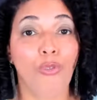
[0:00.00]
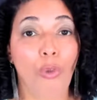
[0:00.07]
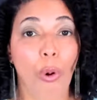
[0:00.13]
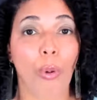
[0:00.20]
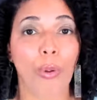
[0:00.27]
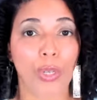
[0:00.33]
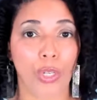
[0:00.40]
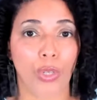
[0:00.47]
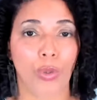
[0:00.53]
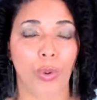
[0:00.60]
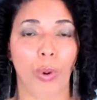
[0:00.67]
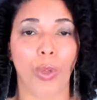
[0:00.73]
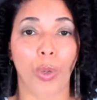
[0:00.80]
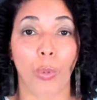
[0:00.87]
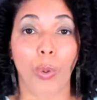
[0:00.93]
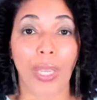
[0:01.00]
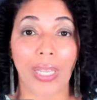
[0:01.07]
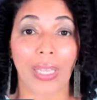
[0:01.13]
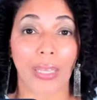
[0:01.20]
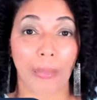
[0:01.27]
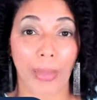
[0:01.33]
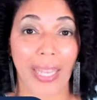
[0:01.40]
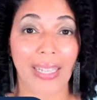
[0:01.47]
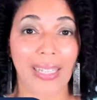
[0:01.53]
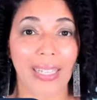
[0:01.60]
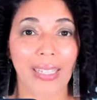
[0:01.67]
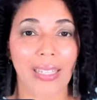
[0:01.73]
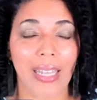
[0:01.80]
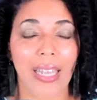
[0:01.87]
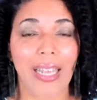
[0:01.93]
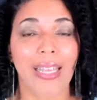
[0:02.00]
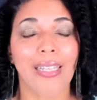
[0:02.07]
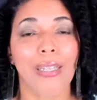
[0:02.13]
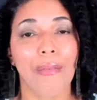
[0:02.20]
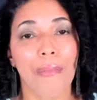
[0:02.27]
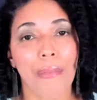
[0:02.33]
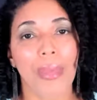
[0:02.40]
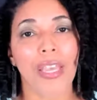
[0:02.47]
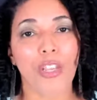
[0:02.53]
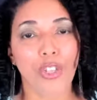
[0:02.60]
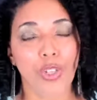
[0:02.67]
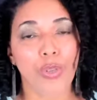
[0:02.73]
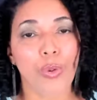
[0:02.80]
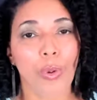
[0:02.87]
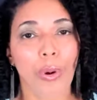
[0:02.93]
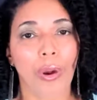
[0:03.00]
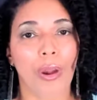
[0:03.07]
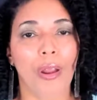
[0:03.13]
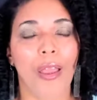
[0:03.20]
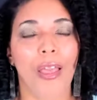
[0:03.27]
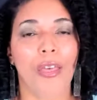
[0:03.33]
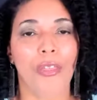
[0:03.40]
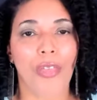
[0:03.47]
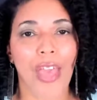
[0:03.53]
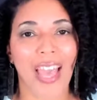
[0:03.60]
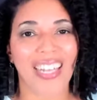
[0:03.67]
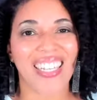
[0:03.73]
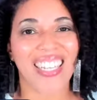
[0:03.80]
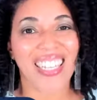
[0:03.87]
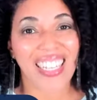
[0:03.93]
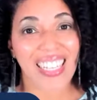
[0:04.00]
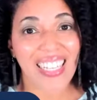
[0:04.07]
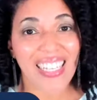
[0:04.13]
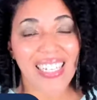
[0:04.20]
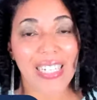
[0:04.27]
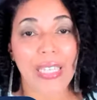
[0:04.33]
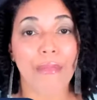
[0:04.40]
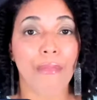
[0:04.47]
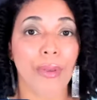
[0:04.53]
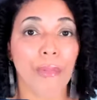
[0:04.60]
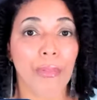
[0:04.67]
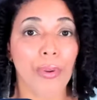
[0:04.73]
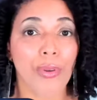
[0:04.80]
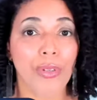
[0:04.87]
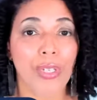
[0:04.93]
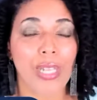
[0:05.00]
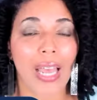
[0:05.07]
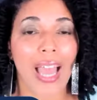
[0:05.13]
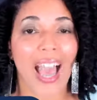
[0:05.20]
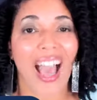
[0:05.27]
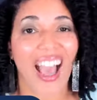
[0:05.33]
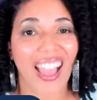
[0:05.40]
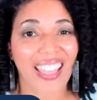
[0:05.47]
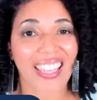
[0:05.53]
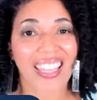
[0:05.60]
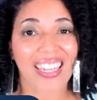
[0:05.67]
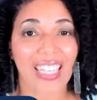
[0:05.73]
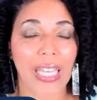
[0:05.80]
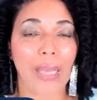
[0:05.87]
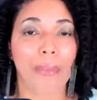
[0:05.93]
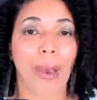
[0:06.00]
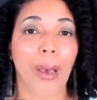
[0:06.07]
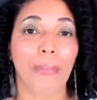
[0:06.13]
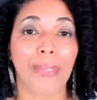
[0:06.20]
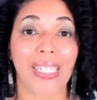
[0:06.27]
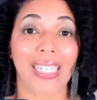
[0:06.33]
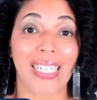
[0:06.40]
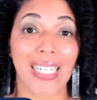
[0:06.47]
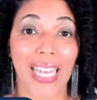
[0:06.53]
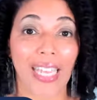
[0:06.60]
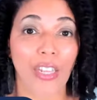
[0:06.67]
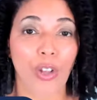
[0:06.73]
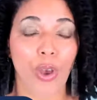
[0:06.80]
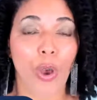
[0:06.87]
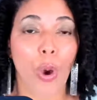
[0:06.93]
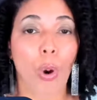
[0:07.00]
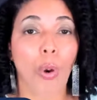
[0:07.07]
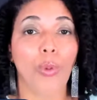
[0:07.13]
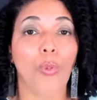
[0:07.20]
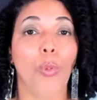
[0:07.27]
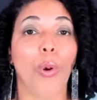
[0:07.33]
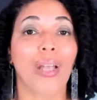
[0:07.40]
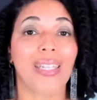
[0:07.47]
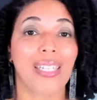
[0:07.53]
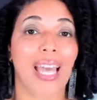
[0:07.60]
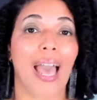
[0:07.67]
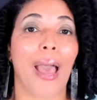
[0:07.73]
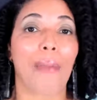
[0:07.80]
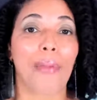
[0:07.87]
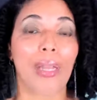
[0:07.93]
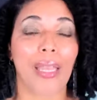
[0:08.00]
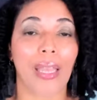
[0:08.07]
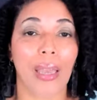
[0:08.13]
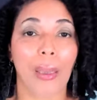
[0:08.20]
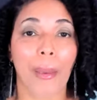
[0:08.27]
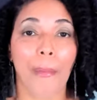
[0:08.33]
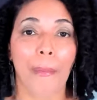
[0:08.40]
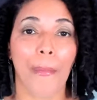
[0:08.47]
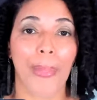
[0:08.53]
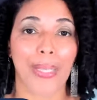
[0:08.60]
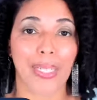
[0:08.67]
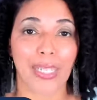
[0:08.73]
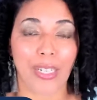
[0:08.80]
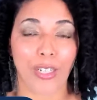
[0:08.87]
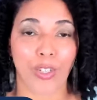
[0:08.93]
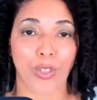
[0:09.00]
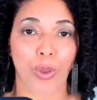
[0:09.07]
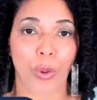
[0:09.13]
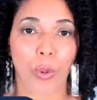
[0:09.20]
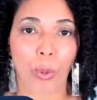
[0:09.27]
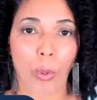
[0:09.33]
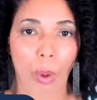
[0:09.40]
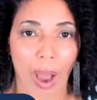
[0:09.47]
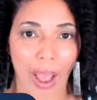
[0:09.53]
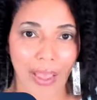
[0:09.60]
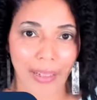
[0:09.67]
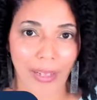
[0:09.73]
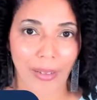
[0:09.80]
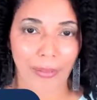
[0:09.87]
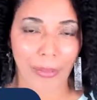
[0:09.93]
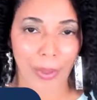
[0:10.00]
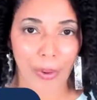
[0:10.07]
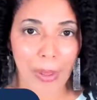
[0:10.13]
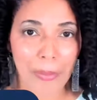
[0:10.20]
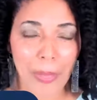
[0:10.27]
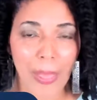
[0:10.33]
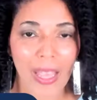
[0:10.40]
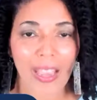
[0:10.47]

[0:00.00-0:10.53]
forward to on a weekly basis to make sure that key team members, I can keep up to date on what's happening business wide. All right.